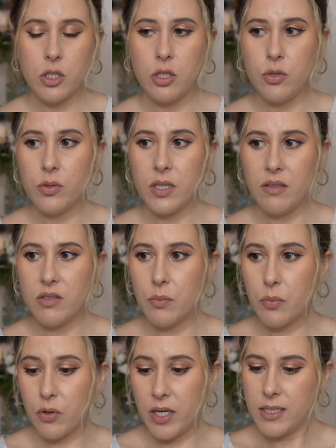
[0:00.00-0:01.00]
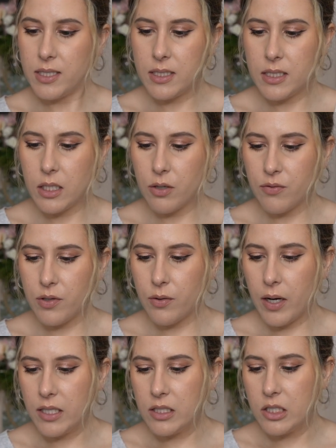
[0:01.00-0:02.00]
to leave some prices here for you
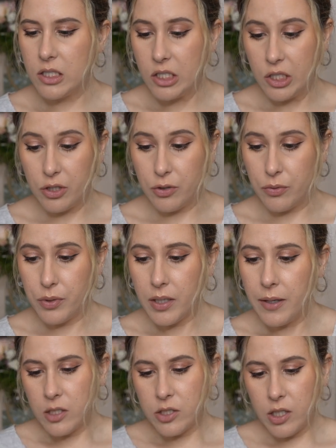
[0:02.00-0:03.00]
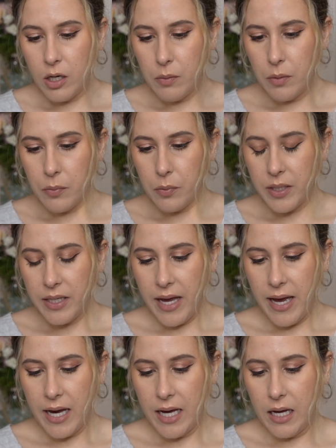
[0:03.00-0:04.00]
guys too. So we
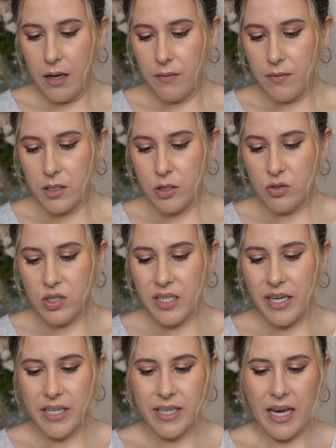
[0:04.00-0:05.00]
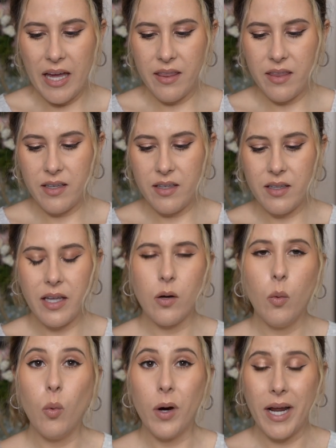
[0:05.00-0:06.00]
have, usually I get the
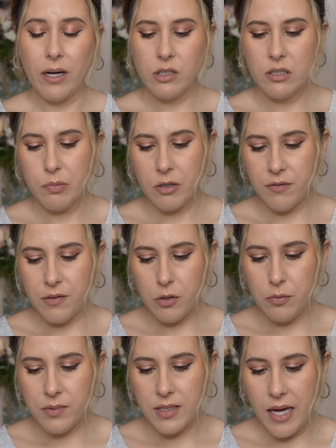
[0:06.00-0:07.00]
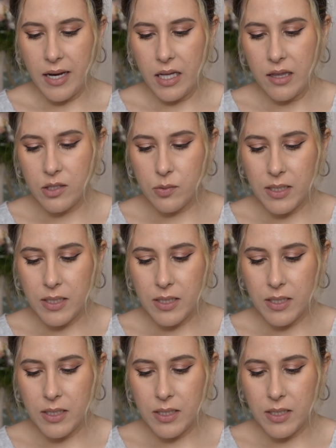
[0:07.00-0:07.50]
like 1 ounce perfumes, and this